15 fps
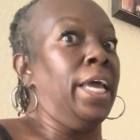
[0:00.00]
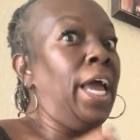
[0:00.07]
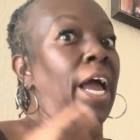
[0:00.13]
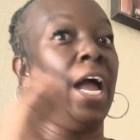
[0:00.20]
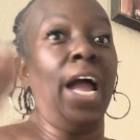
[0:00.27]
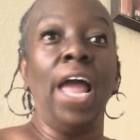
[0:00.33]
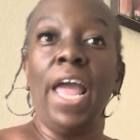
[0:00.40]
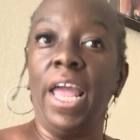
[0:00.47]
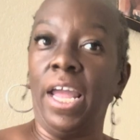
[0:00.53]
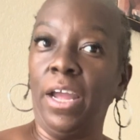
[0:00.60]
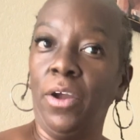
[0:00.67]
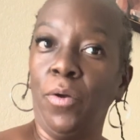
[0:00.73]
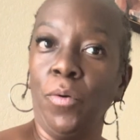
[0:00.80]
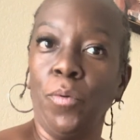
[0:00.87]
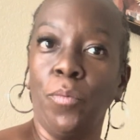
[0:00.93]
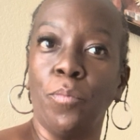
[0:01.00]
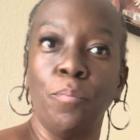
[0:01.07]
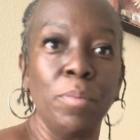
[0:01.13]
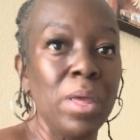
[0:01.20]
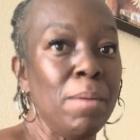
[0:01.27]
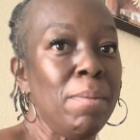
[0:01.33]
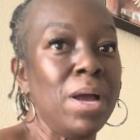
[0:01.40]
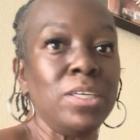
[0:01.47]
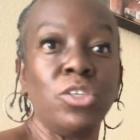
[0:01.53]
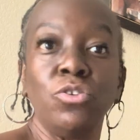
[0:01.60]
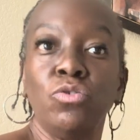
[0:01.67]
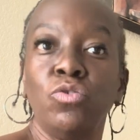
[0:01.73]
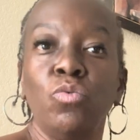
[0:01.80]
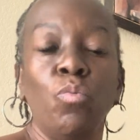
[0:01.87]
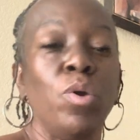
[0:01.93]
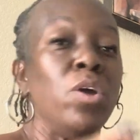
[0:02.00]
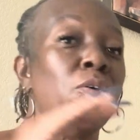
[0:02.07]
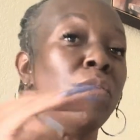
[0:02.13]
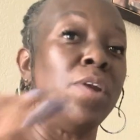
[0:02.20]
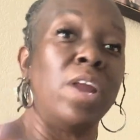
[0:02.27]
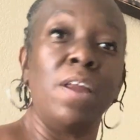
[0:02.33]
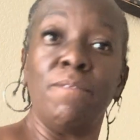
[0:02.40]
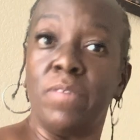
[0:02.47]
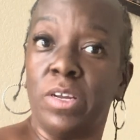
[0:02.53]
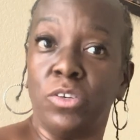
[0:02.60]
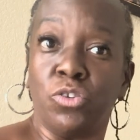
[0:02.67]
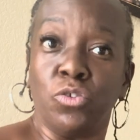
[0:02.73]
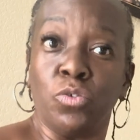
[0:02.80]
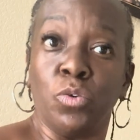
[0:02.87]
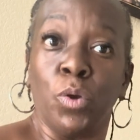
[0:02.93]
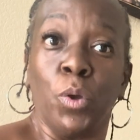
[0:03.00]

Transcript: hey, me and my children, we on an adventure,